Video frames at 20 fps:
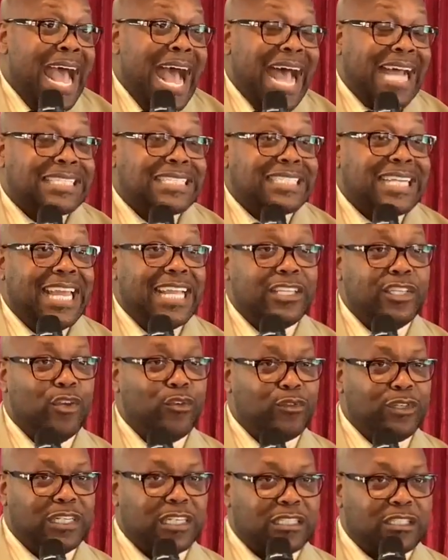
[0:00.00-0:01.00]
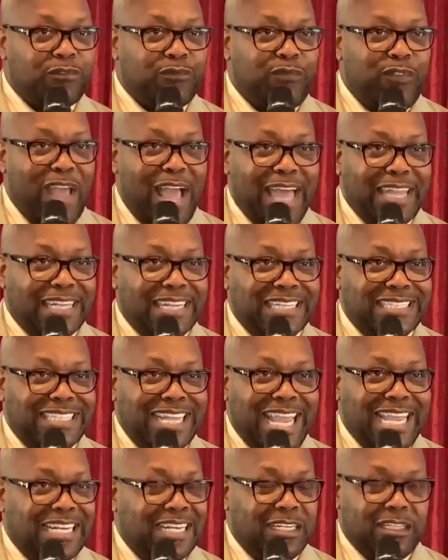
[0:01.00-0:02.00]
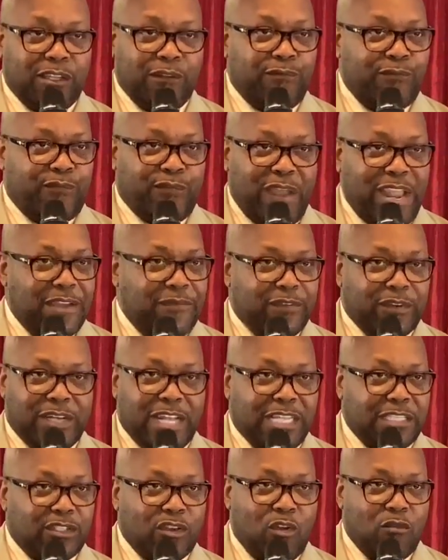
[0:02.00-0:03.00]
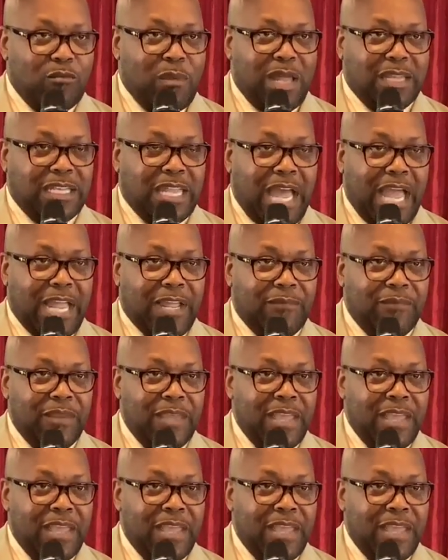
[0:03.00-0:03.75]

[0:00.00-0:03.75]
I said, you just validated the favor that's on my life.